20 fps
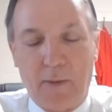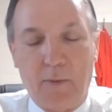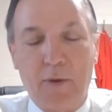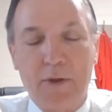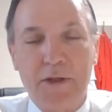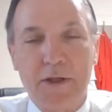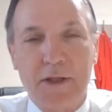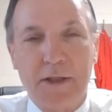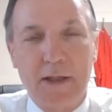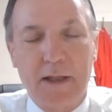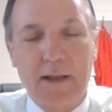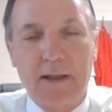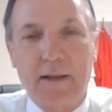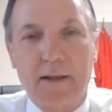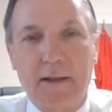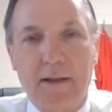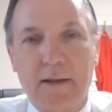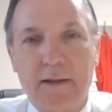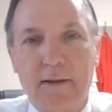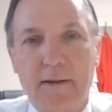I was
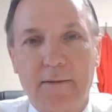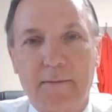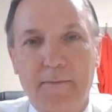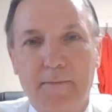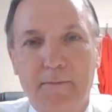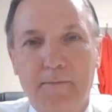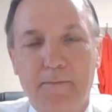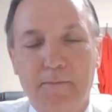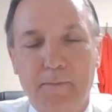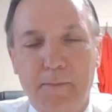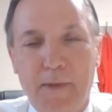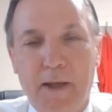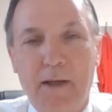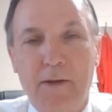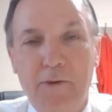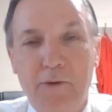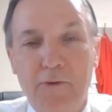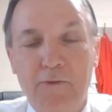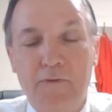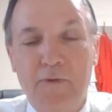sick,
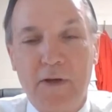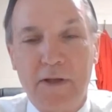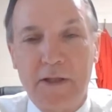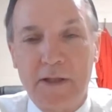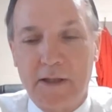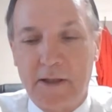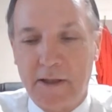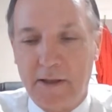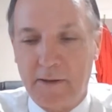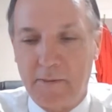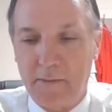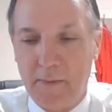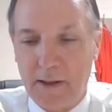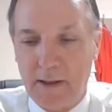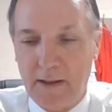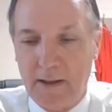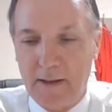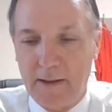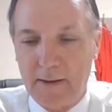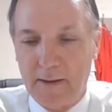and you visited
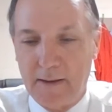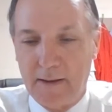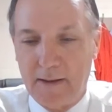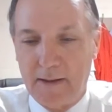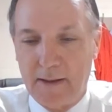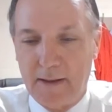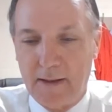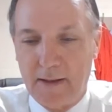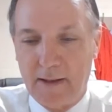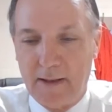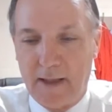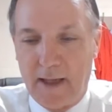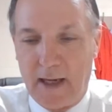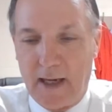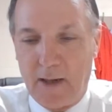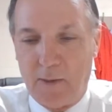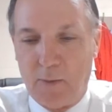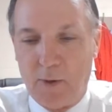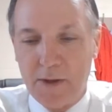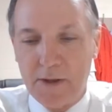me.
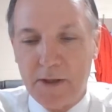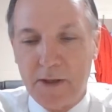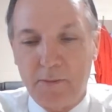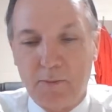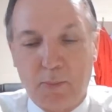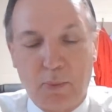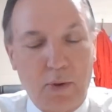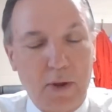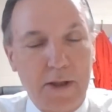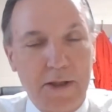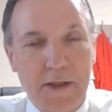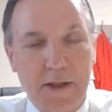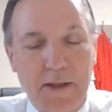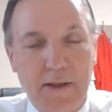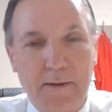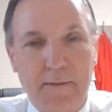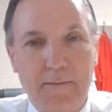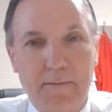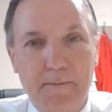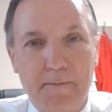I was in
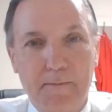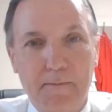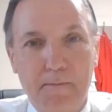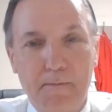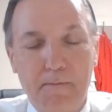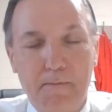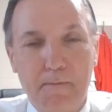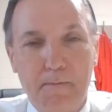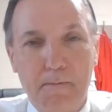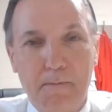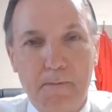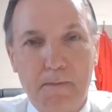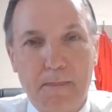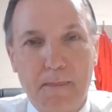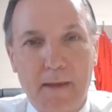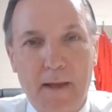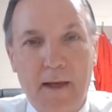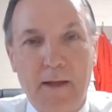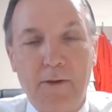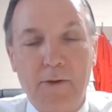prison,
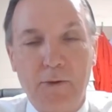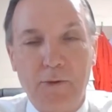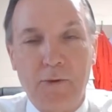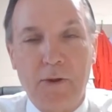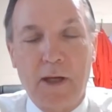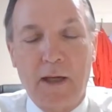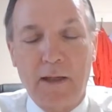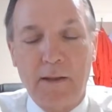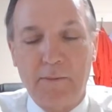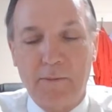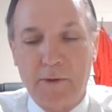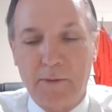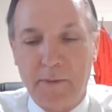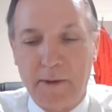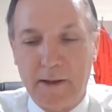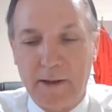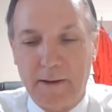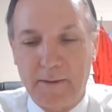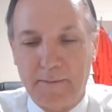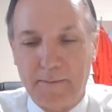and you came to
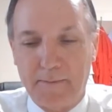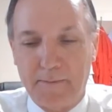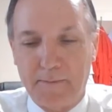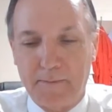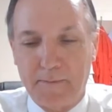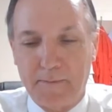me.'